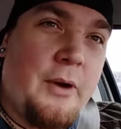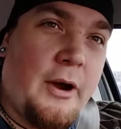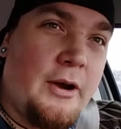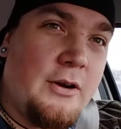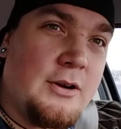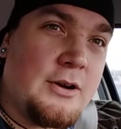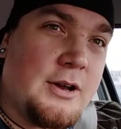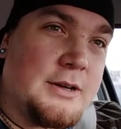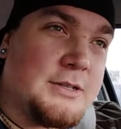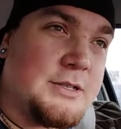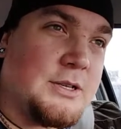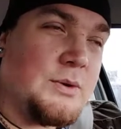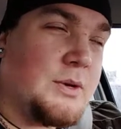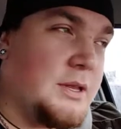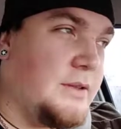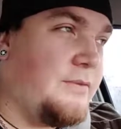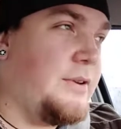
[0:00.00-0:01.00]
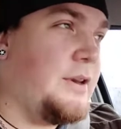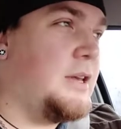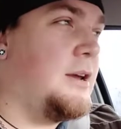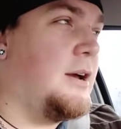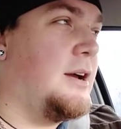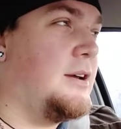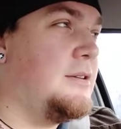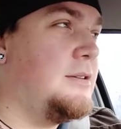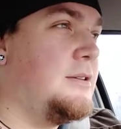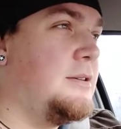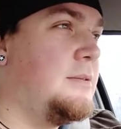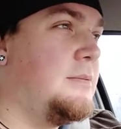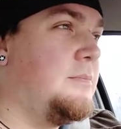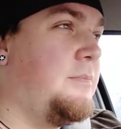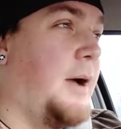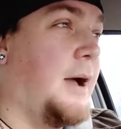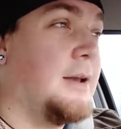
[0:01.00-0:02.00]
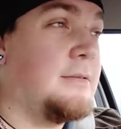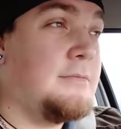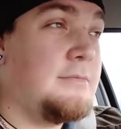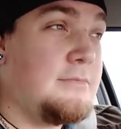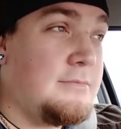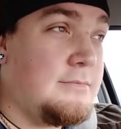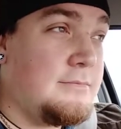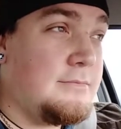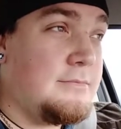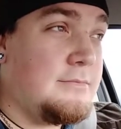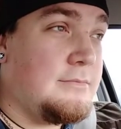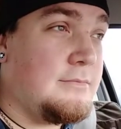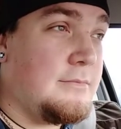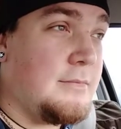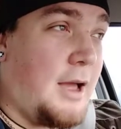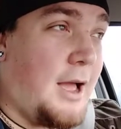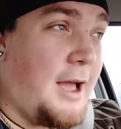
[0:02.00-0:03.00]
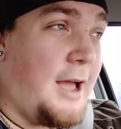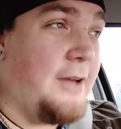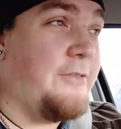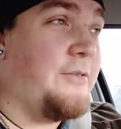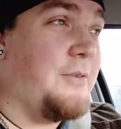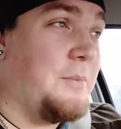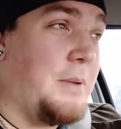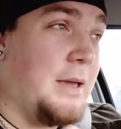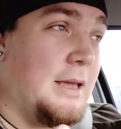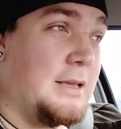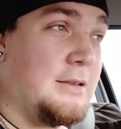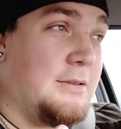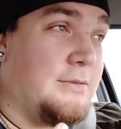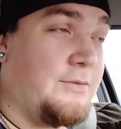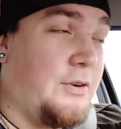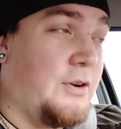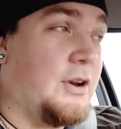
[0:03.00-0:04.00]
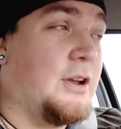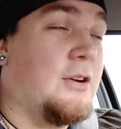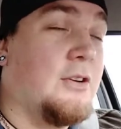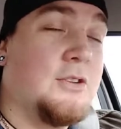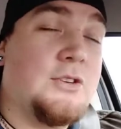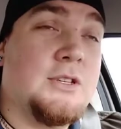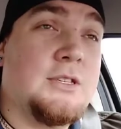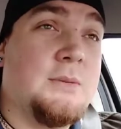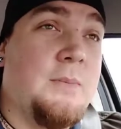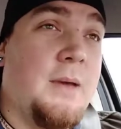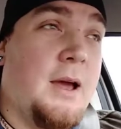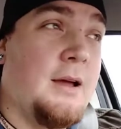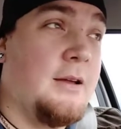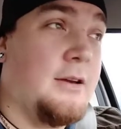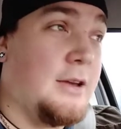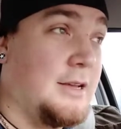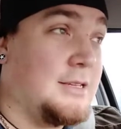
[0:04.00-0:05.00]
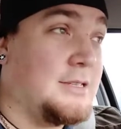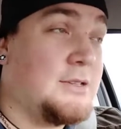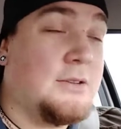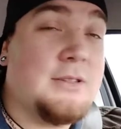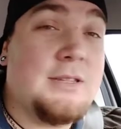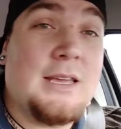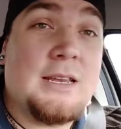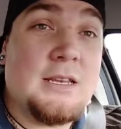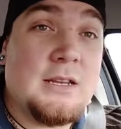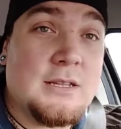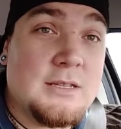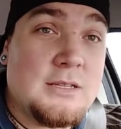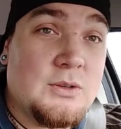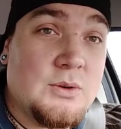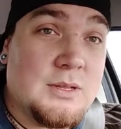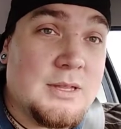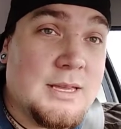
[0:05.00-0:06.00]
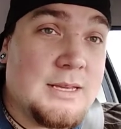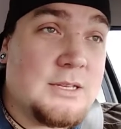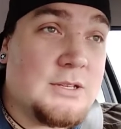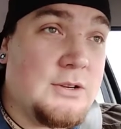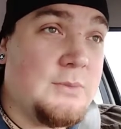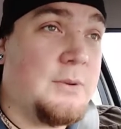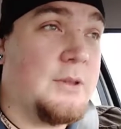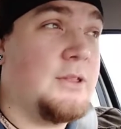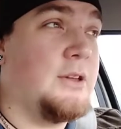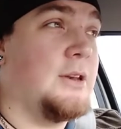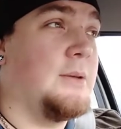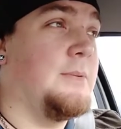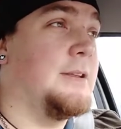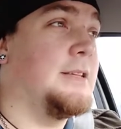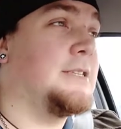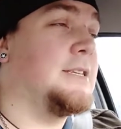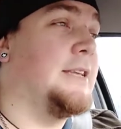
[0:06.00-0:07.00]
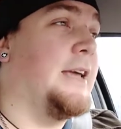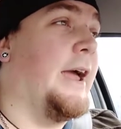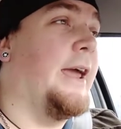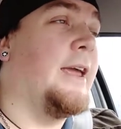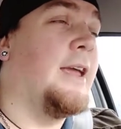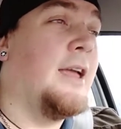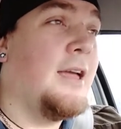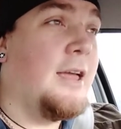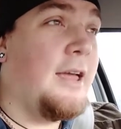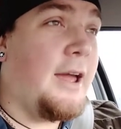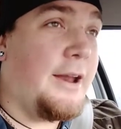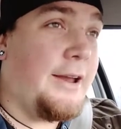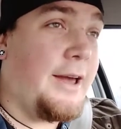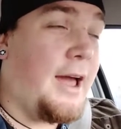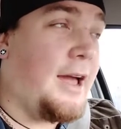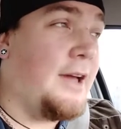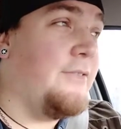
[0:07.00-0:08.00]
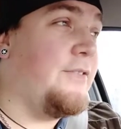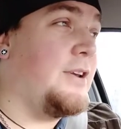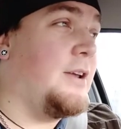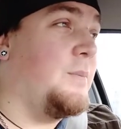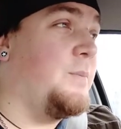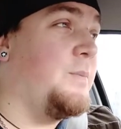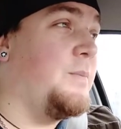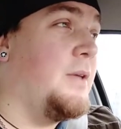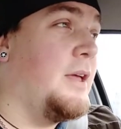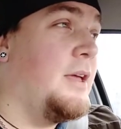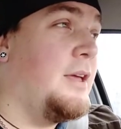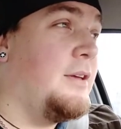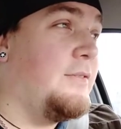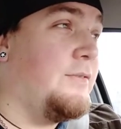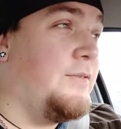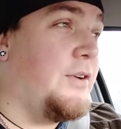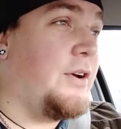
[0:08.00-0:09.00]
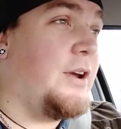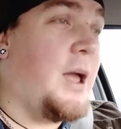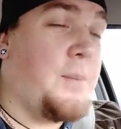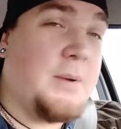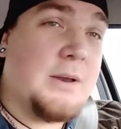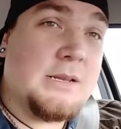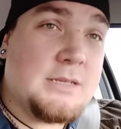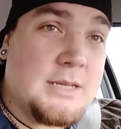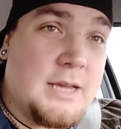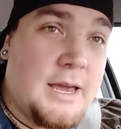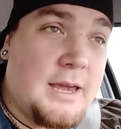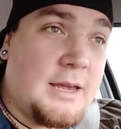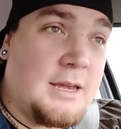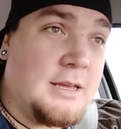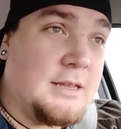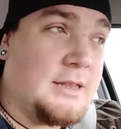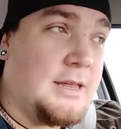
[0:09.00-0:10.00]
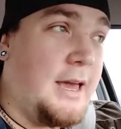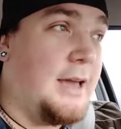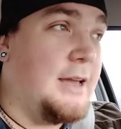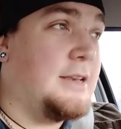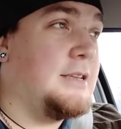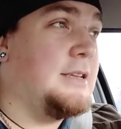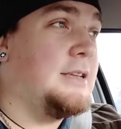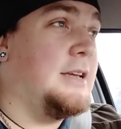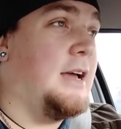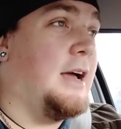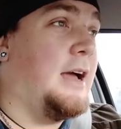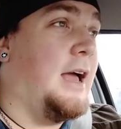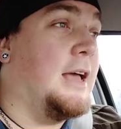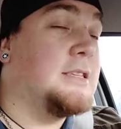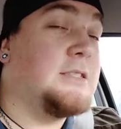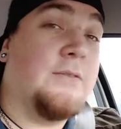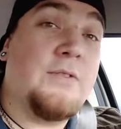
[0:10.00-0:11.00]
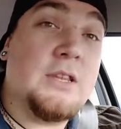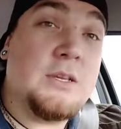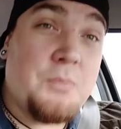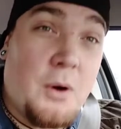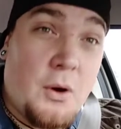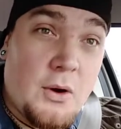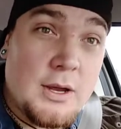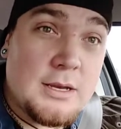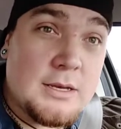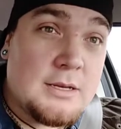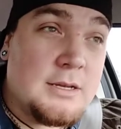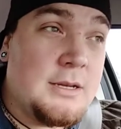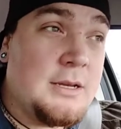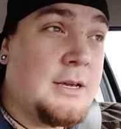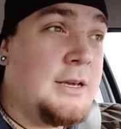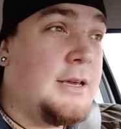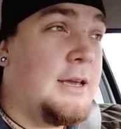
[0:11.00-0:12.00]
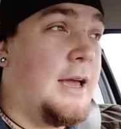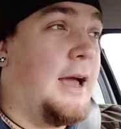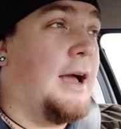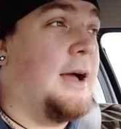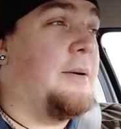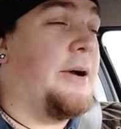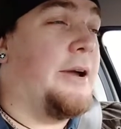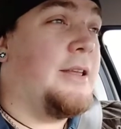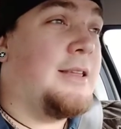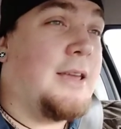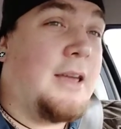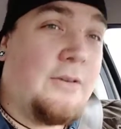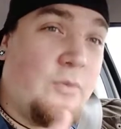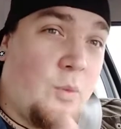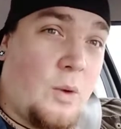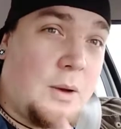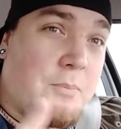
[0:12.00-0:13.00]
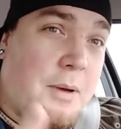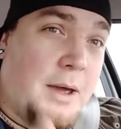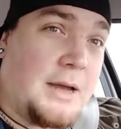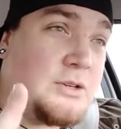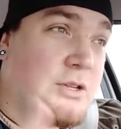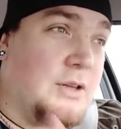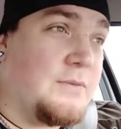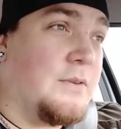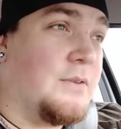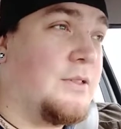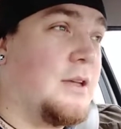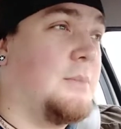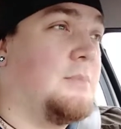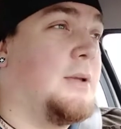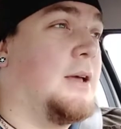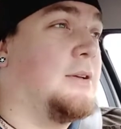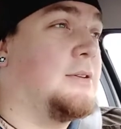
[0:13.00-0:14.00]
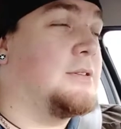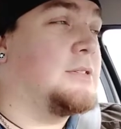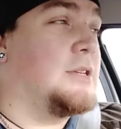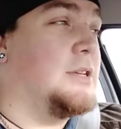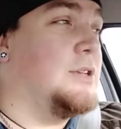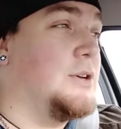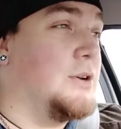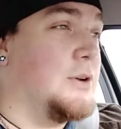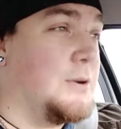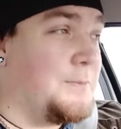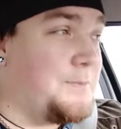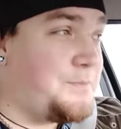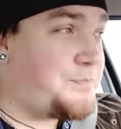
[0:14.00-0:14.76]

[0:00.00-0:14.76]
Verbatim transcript: prioritized doing the video, but have been very conscious about, okay, I still need to at least do my thirty minutes a day. And I have, and I'm very happy to say that uh, as of this point, uh, I only have one page left of thumbnails to do.